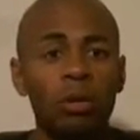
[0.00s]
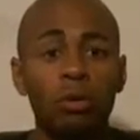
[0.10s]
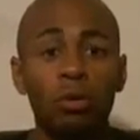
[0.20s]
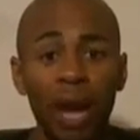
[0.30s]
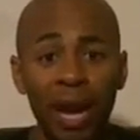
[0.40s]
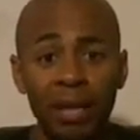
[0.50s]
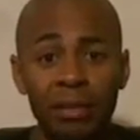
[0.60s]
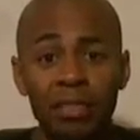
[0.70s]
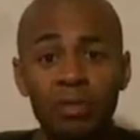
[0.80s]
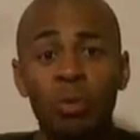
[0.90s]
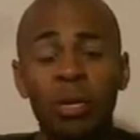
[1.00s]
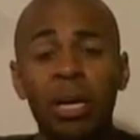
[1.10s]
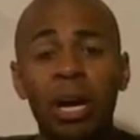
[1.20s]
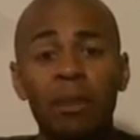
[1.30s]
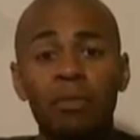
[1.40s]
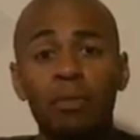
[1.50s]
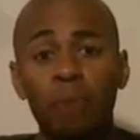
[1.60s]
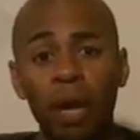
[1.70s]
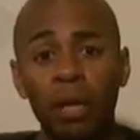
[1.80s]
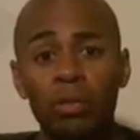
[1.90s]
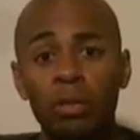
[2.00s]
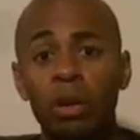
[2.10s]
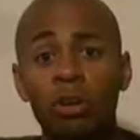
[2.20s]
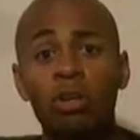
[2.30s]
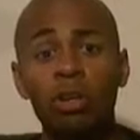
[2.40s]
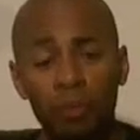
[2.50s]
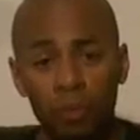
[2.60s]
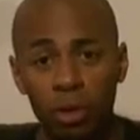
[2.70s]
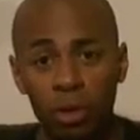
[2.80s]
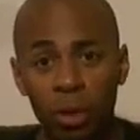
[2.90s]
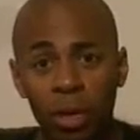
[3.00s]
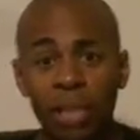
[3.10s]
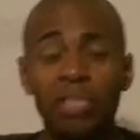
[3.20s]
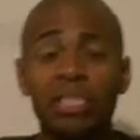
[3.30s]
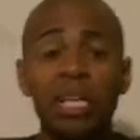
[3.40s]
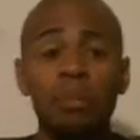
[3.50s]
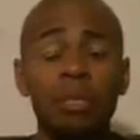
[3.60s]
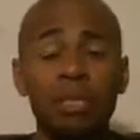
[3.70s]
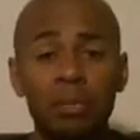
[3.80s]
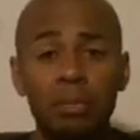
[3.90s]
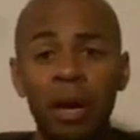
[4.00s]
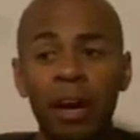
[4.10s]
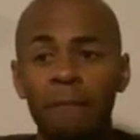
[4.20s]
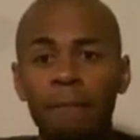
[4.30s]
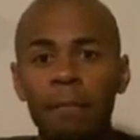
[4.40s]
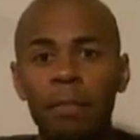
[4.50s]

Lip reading: grains and what kind of grains are good for you. And just keep this in mind.